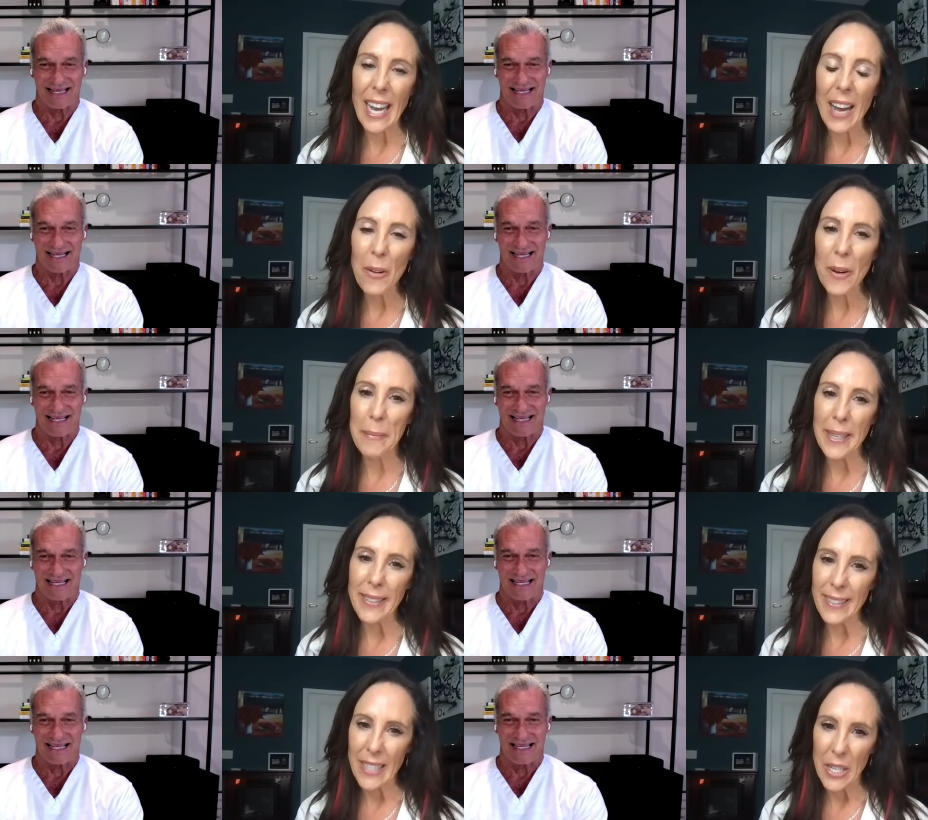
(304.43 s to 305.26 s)
Speaker 1: How
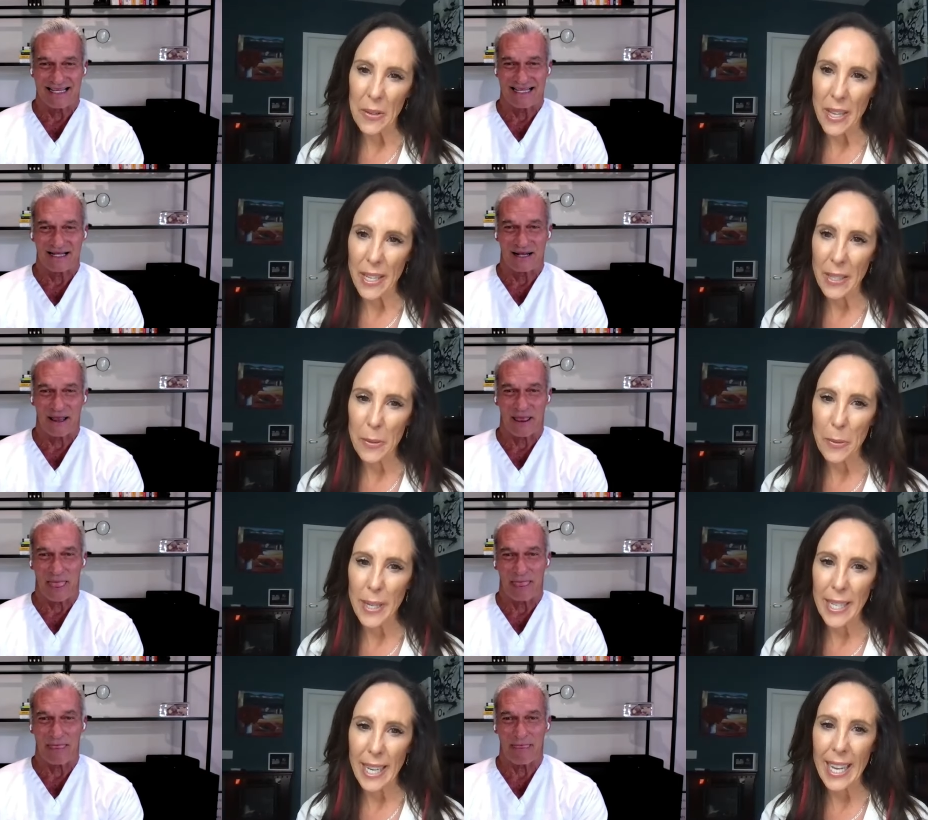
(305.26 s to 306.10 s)
amazing, though, that you
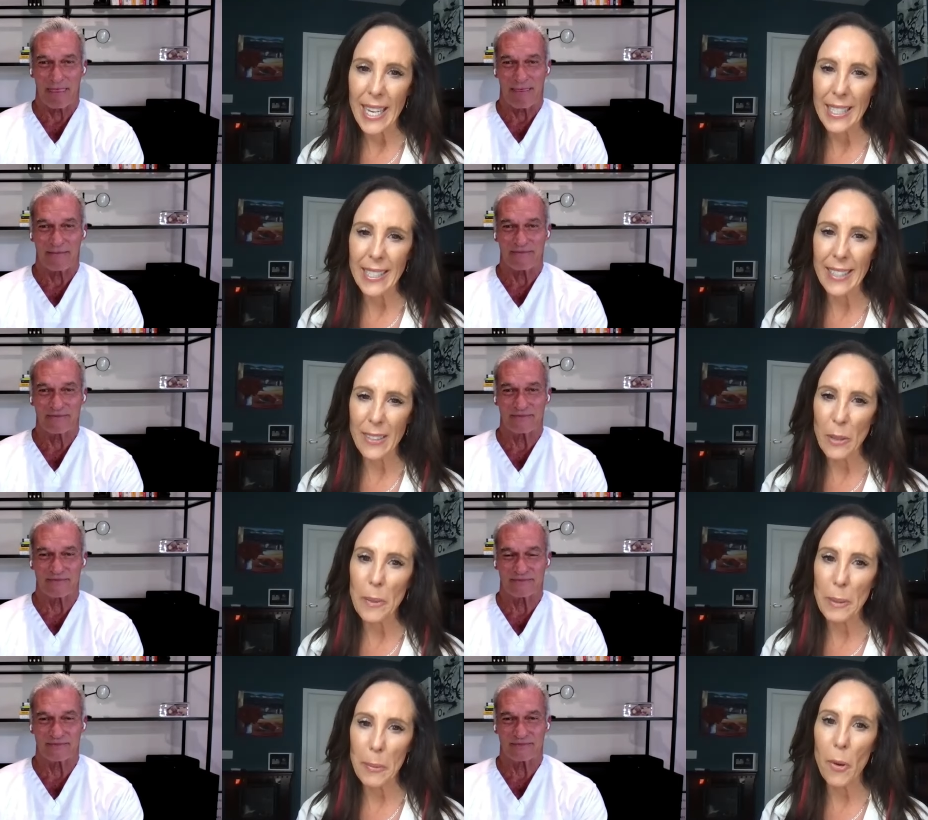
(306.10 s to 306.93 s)
went ahead because
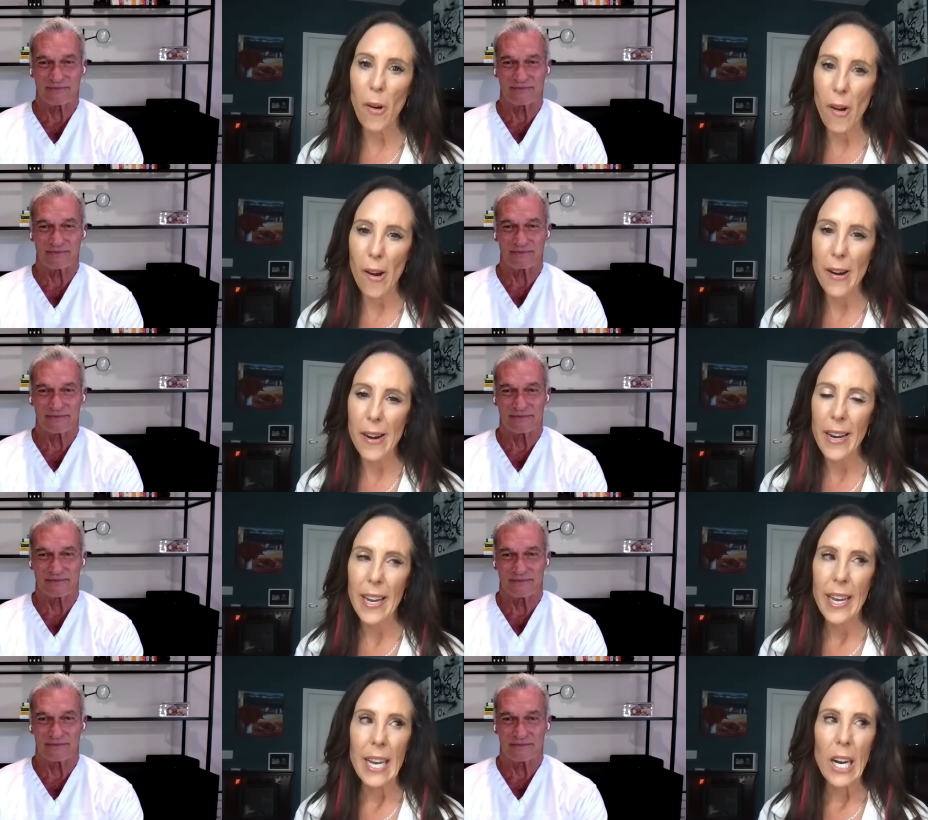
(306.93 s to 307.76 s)
so many people are
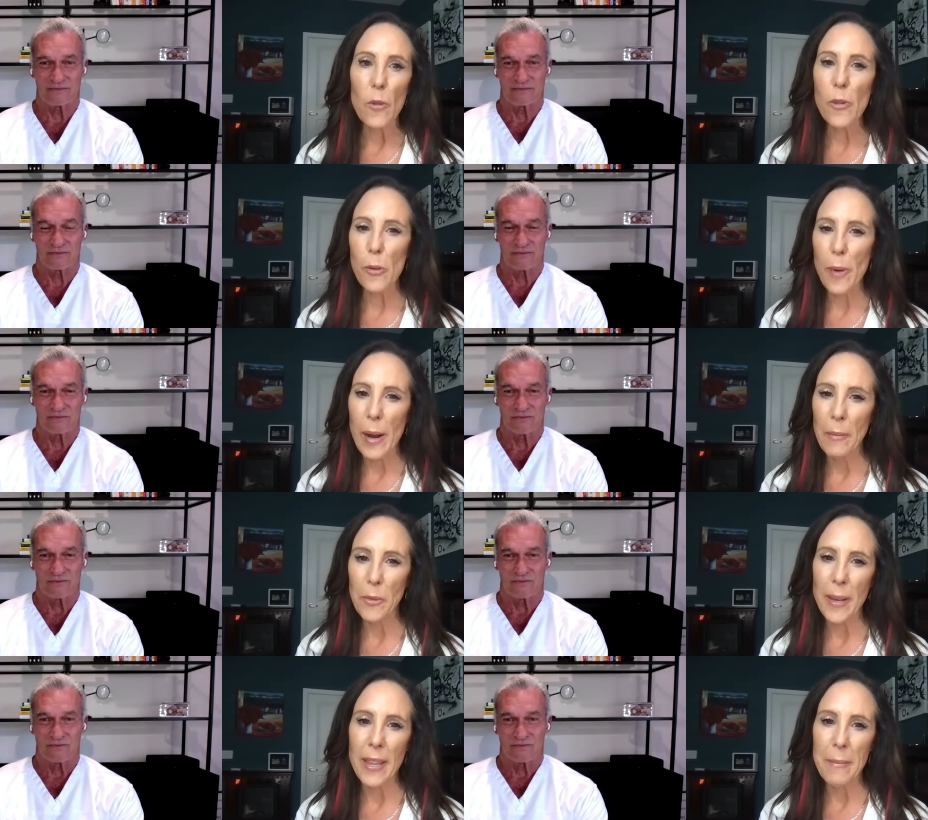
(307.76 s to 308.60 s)

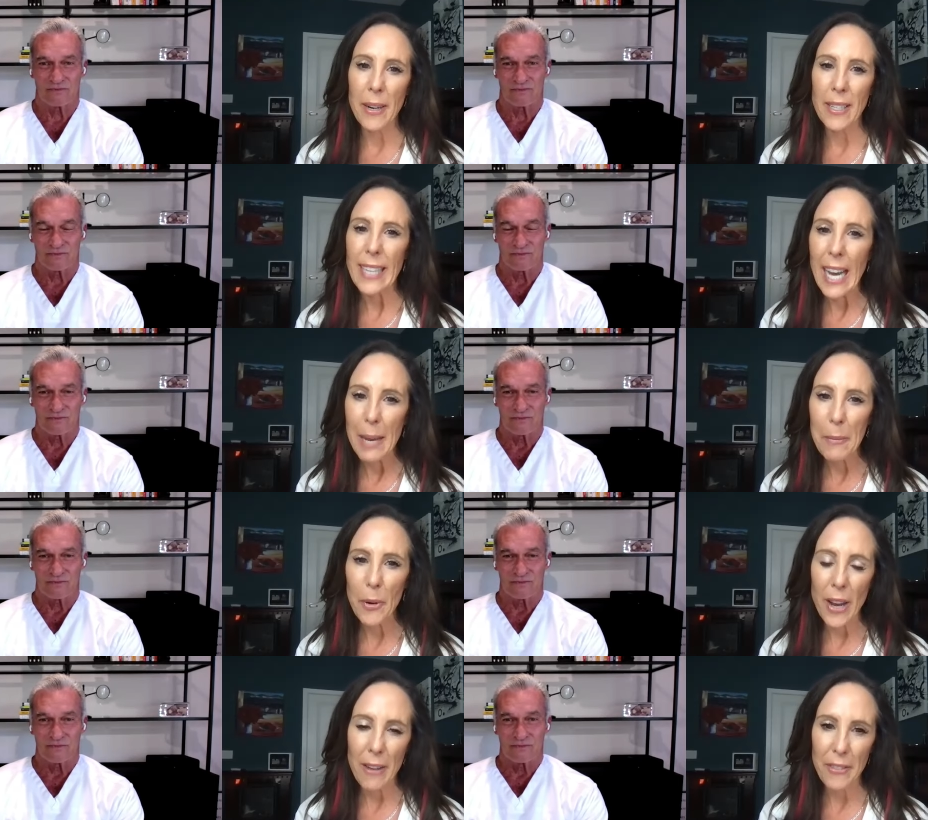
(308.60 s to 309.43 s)
overwhelmed by the amount of
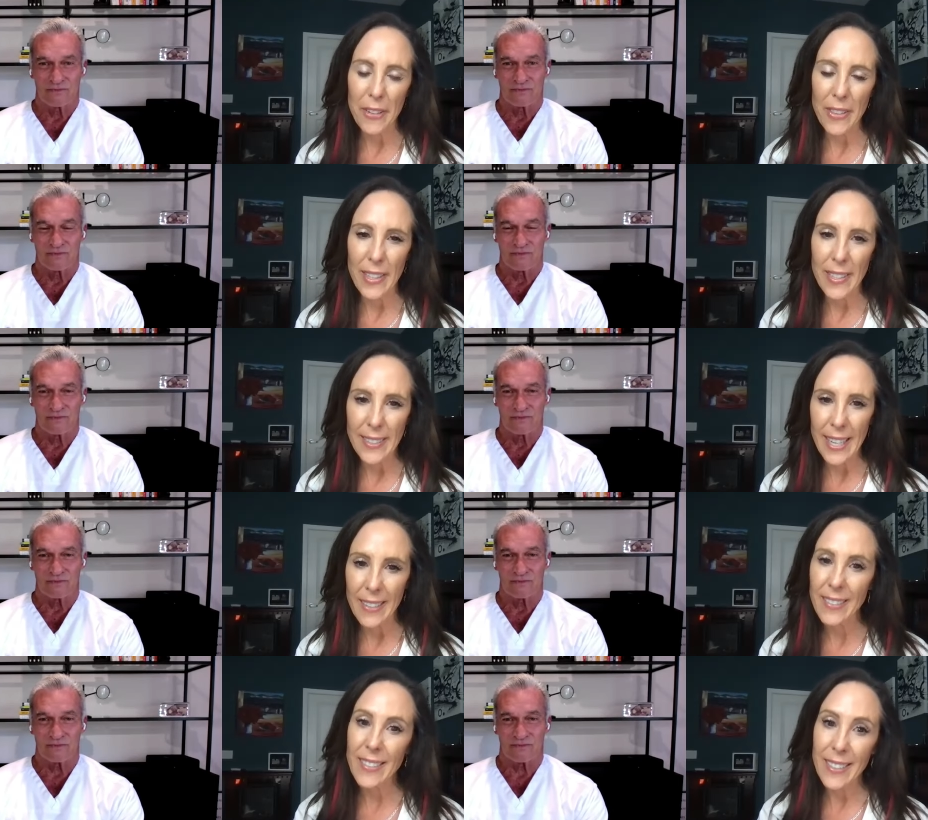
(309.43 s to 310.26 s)
time or effort that it
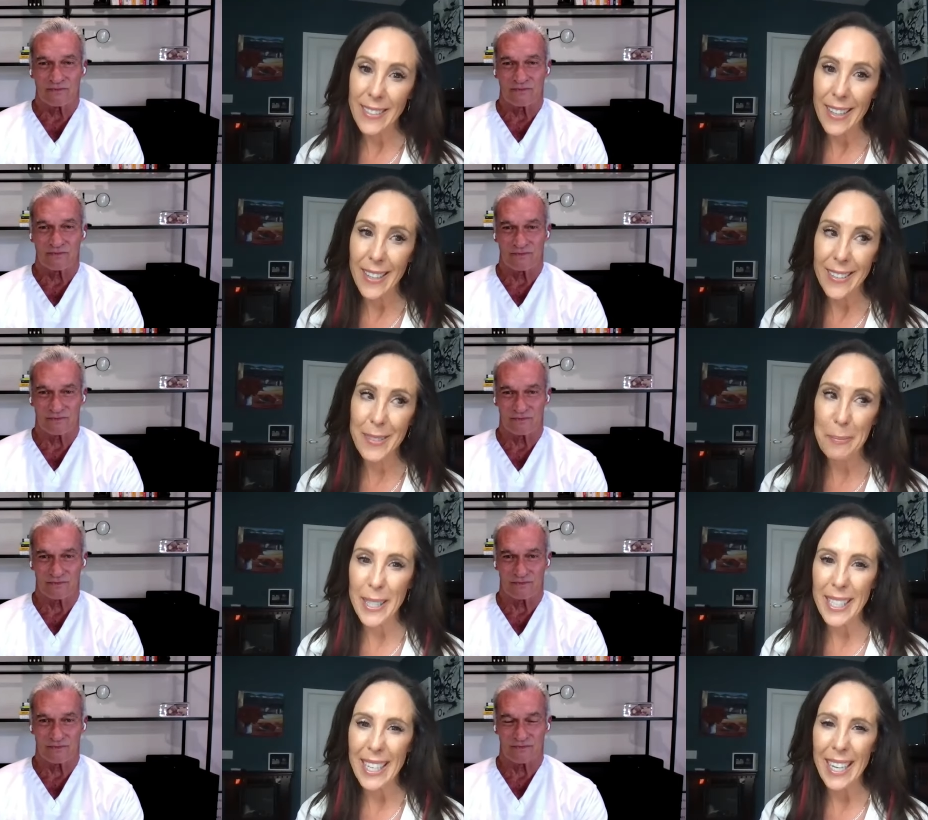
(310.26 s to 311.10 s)
takes, and it does.
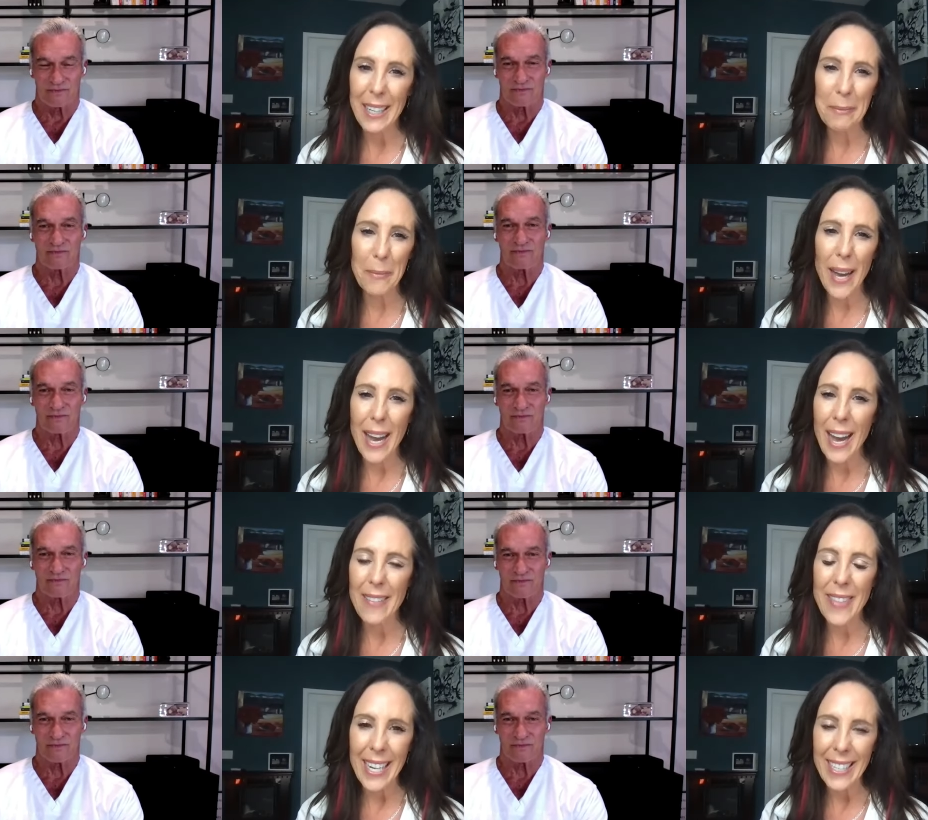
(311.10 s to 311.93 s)
But um,
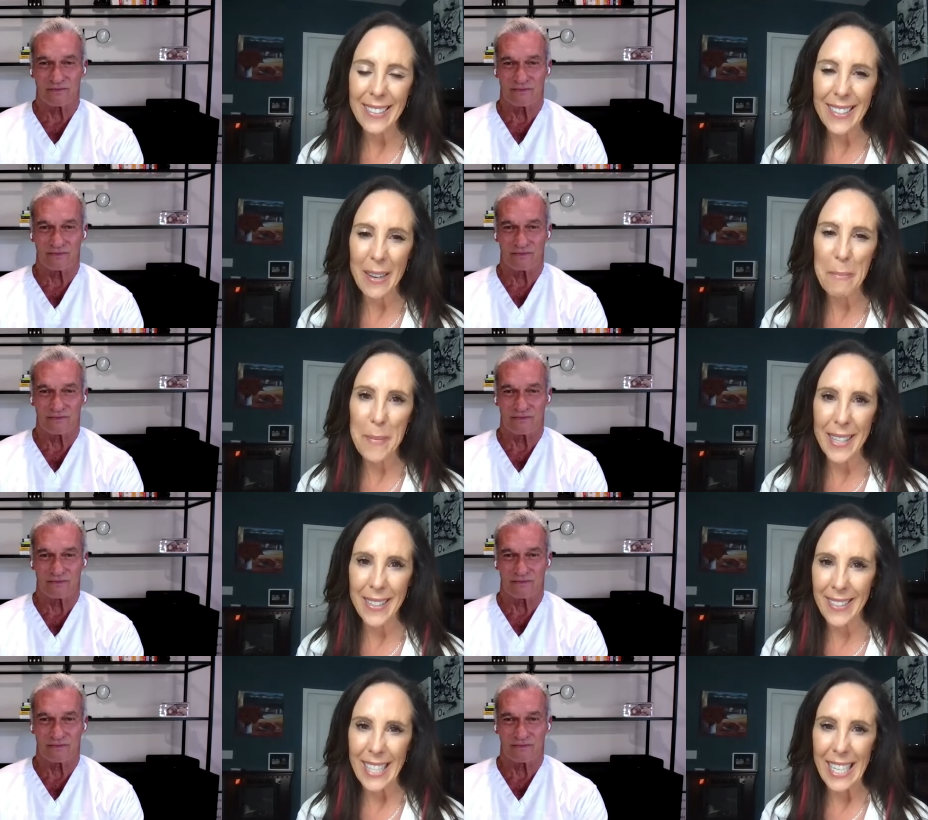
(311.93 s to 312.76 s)
that is
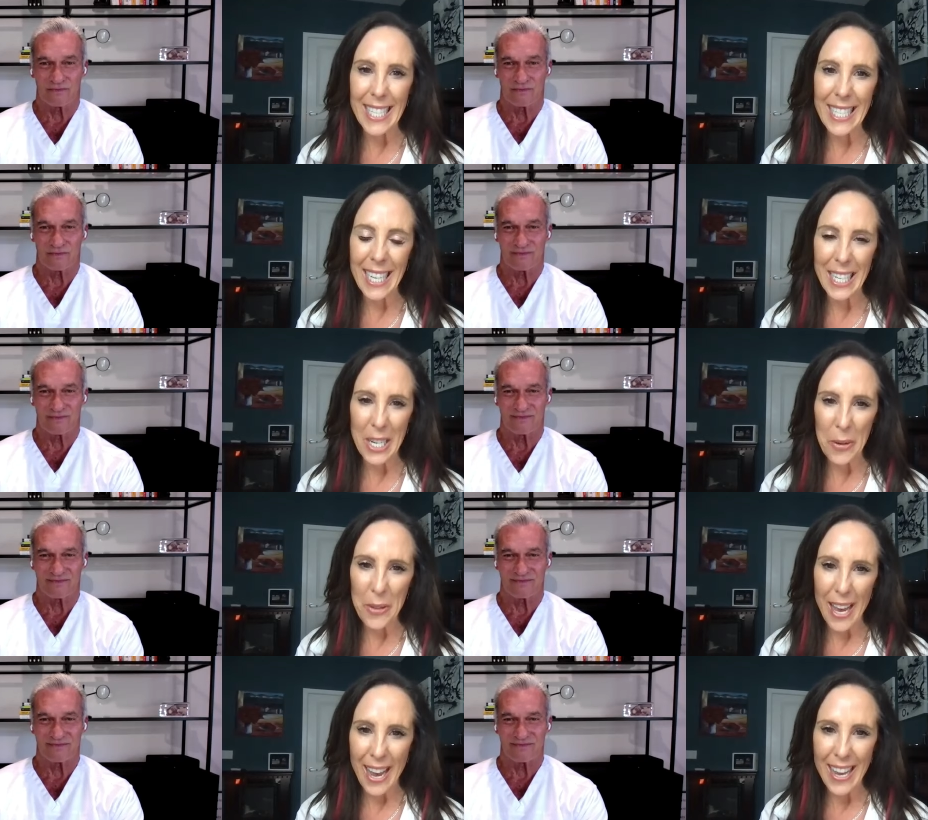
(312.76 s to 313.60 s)
amazing. I did not
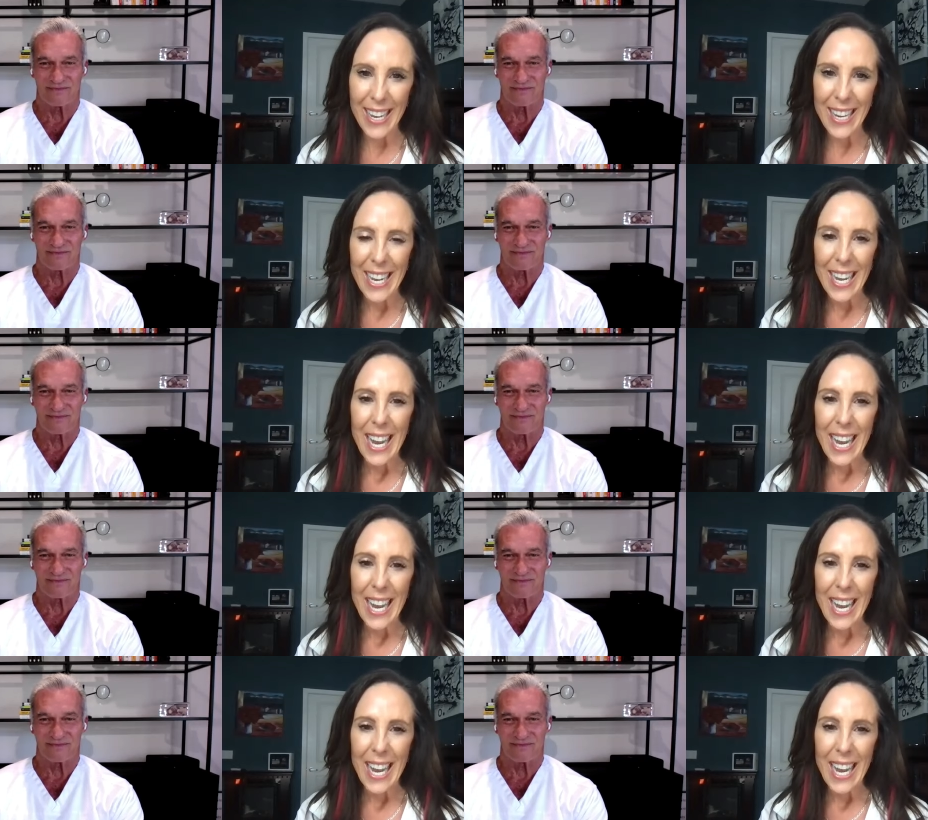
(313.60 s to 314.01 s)
know that.